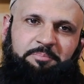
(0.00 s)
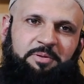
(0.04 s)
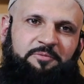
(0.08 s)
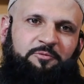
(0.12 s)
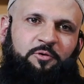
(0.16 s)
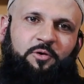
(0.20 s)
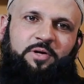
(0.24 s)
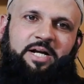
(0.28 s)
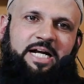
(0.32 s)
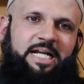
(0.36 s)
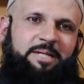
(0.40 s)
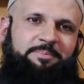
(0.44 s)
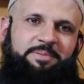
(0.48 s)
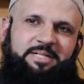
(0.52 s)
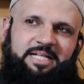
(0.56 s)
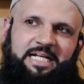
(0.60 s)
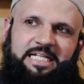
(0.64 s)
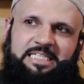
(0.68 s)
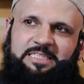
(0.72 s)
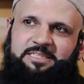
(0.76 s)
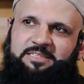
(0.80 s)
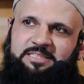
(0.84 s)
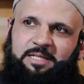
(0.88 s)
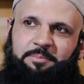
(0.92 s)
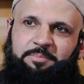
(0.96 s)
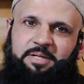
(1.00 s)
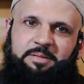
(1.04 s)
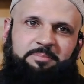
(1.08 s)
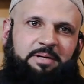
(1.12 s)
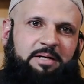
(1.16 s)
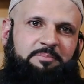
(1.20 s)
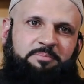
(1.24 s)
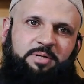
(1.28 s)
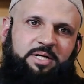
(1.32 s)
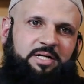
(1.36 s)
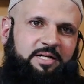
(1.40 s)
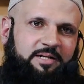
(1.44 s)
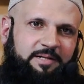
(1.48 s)
before anybody else, somebody
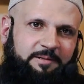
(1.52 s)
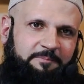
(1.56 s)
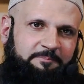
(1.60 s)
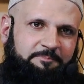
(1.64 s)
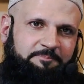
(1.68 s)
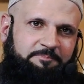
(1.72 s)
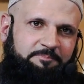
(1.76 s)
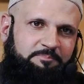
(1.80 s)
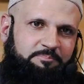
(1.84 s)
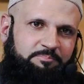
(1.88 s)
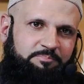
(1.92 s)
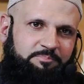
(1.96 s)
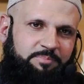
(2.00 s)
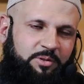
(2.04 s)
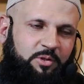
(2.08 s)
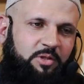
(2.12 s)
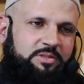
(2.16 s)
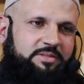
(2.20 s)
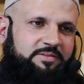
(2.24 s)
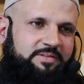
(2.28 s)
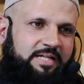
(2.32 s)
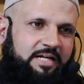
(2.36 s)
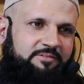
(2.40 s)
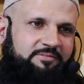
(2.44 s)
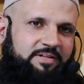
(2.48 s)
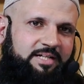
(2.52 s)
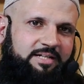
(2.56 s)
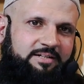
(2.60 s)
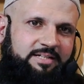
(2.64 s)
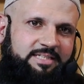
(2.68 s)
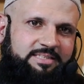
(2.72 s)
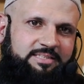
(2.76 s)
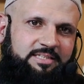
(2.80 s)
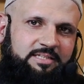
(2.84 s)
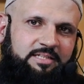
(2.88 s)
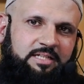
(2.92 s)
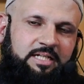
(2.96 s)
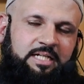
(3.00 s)
might murder him because of that very
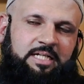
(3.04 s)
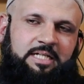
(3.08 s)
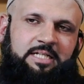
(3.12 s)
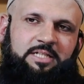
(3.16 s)
reason.